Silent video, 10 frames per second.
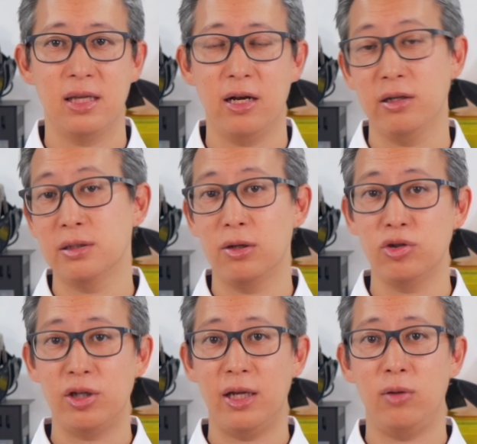that are
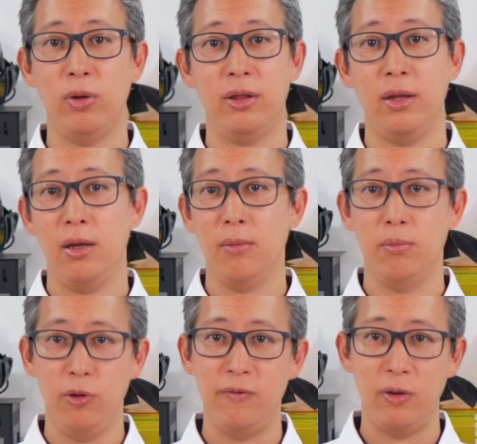associated with
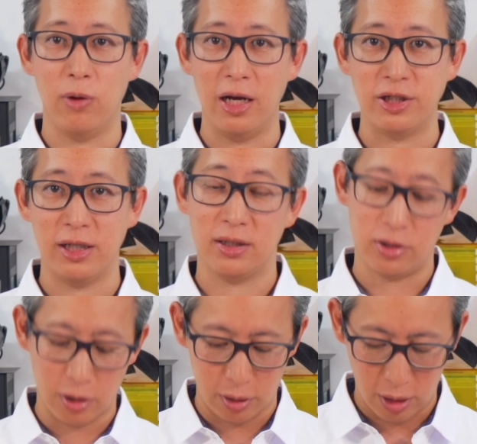movie watching to
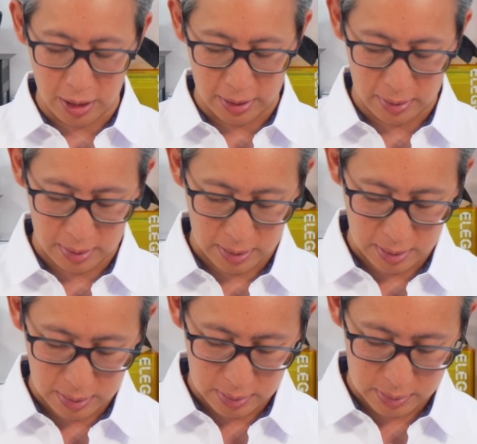turn on.
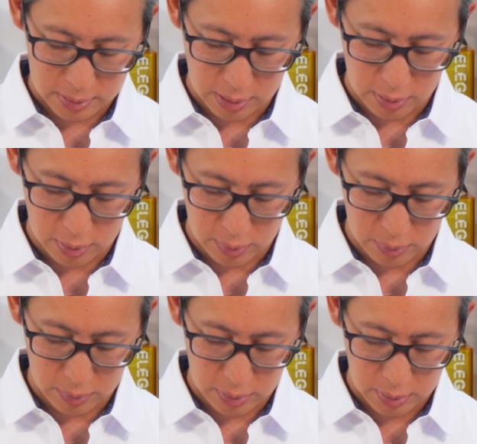
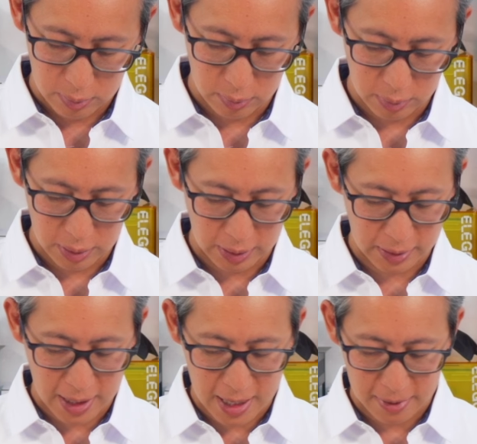So we'll click
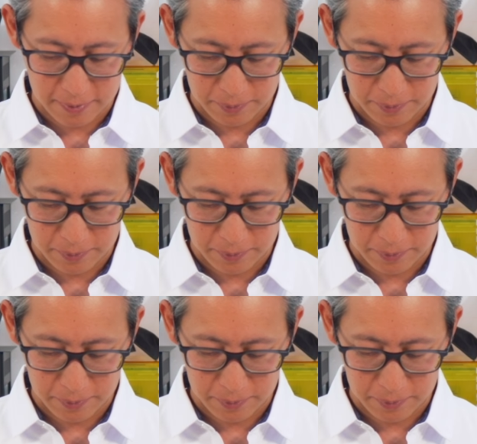that.